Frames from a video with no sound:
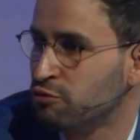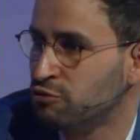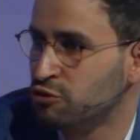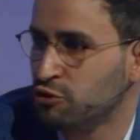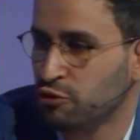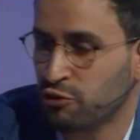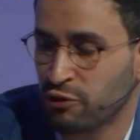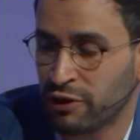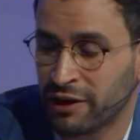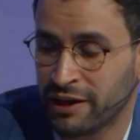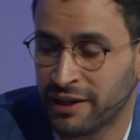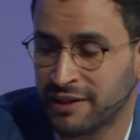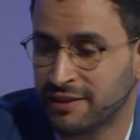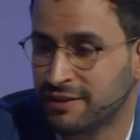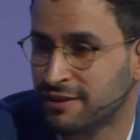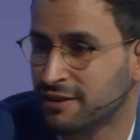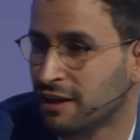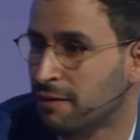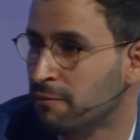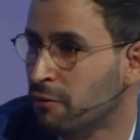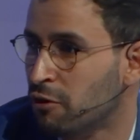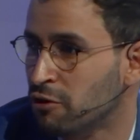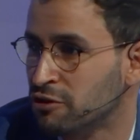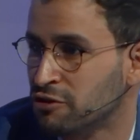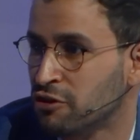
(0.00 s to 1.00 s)
release
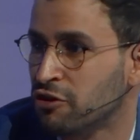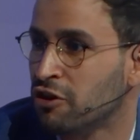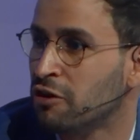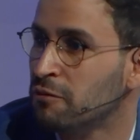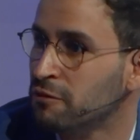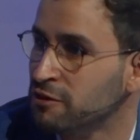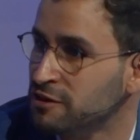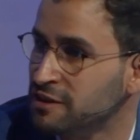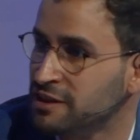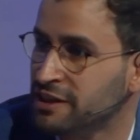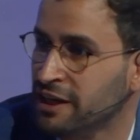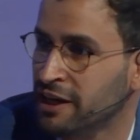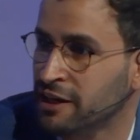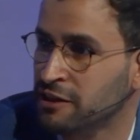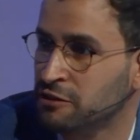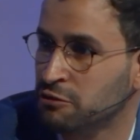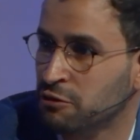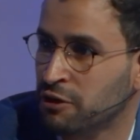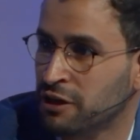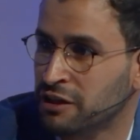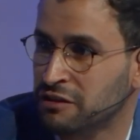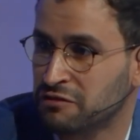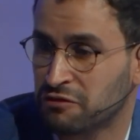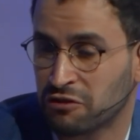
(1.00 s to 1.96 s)
some autonomous gateways,